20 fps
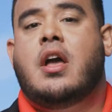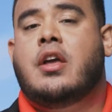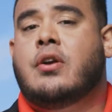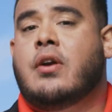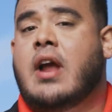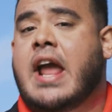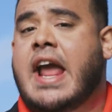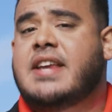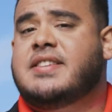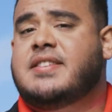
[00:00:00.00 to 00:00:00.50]

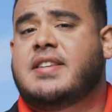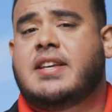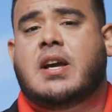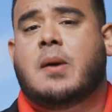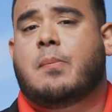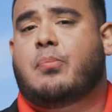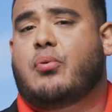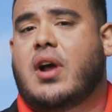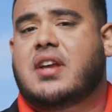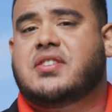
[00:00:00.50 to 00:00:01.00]
your AC
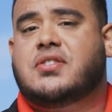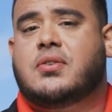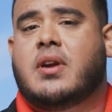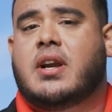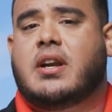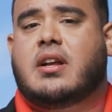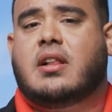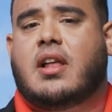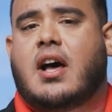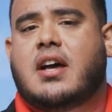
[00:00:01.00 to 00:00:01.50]
compressor
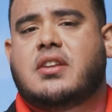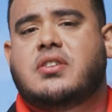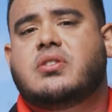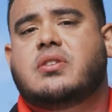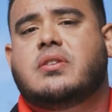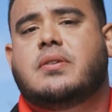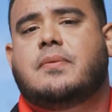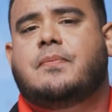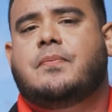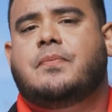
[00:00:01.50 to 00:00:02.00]
and
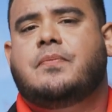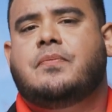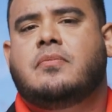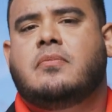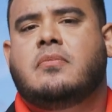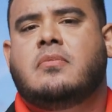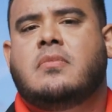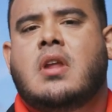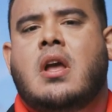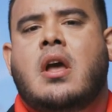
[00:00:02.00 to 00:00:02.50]
clutch,
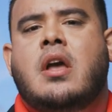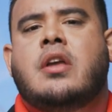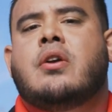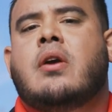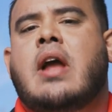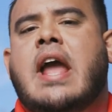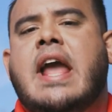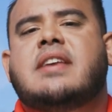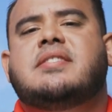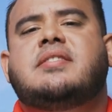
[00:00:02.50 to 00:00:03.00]

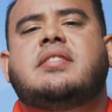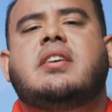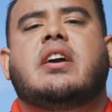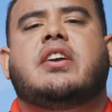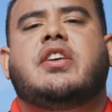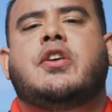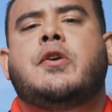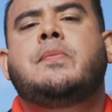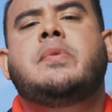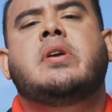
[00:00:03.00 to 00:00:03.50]
your AC
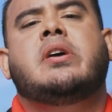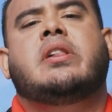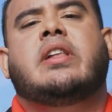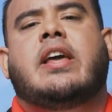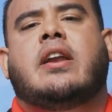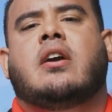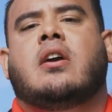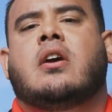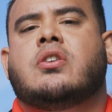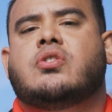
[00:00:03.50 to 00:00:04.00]

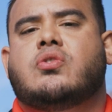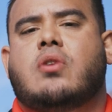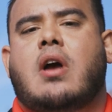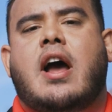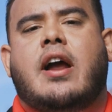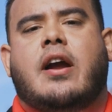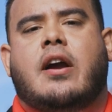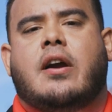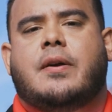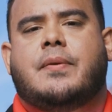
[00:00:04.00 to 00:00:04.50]
accumulator or
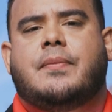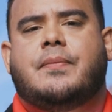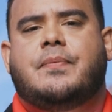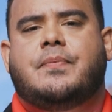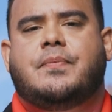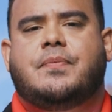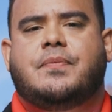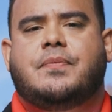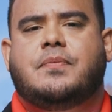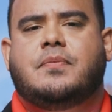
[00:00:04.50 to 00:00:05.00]
dryer,
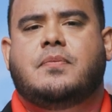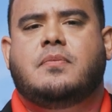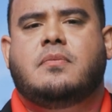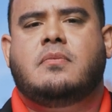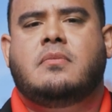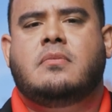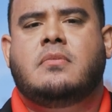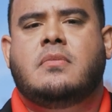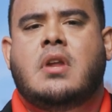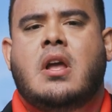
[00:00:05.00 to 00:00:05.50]

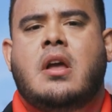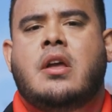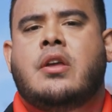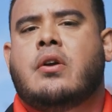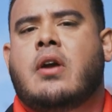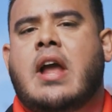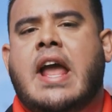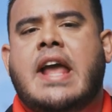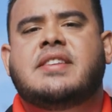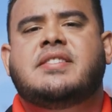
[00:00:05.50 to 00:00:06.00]

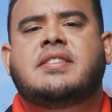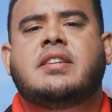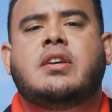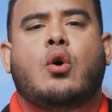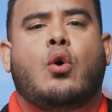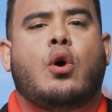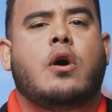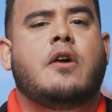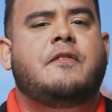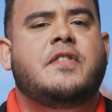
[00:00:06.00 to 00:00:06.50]
your AC
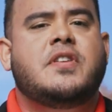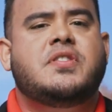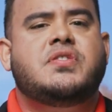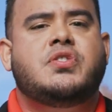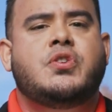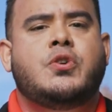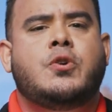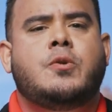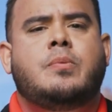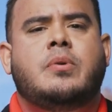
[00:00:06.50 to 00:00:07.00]
orifice
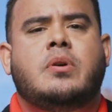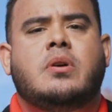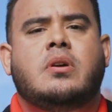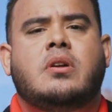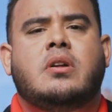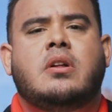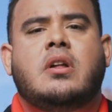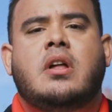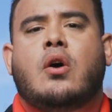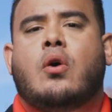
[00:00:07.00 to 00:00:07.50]
tube
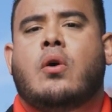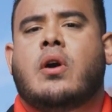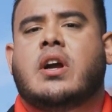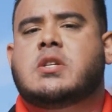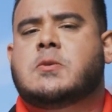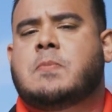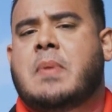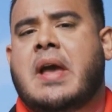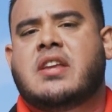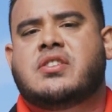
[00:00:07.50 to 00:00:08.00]
or
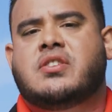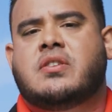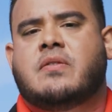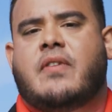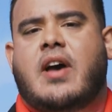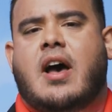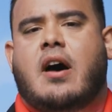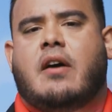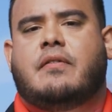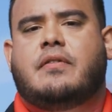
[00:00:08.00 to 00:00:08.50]
expansion
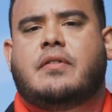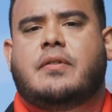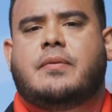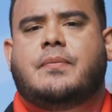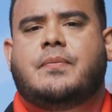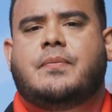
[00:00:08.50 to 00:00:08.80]
valve,